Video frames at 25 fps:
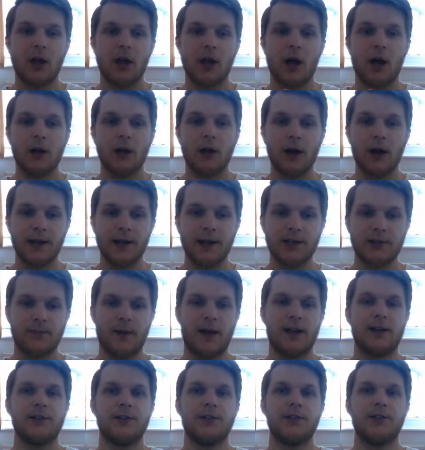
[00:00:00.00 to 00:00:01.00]
and I
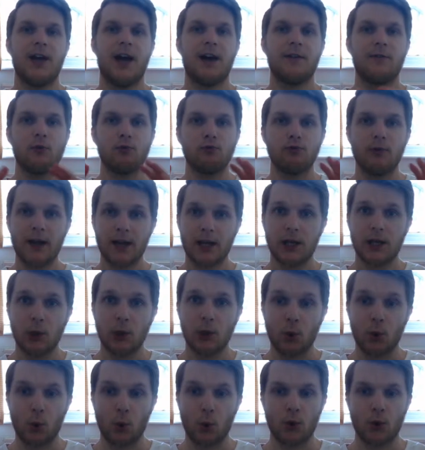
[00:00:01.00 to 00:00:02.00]
expected to have a
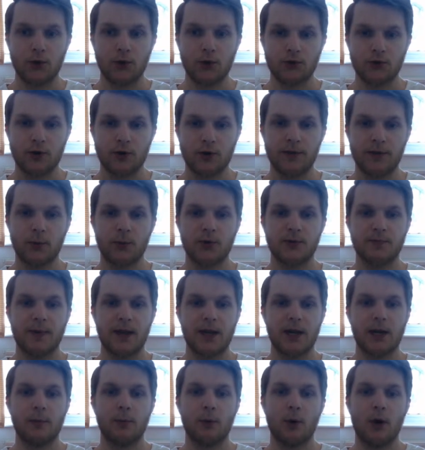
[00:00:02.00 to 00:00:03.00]
regular orchestra that was
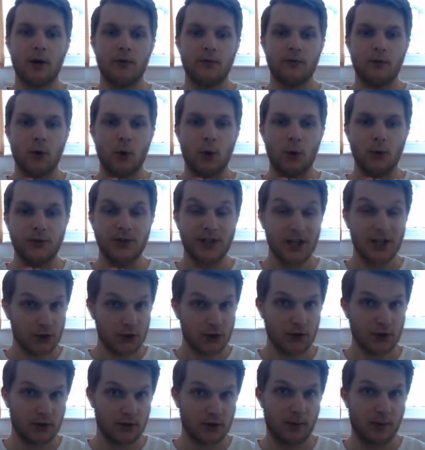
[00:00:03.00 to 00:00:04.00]
made up of
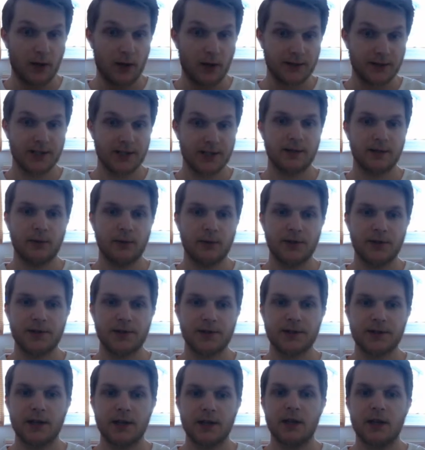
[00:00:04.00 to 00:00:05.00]
auditioned
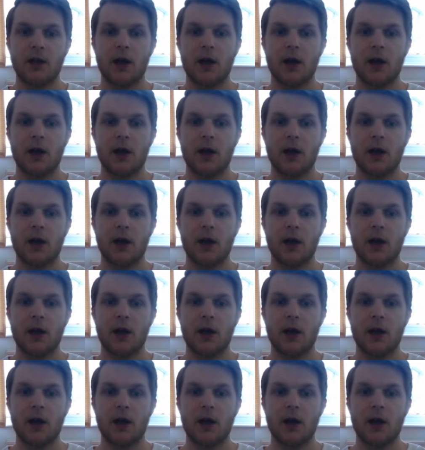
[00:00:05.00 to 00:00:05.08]
participants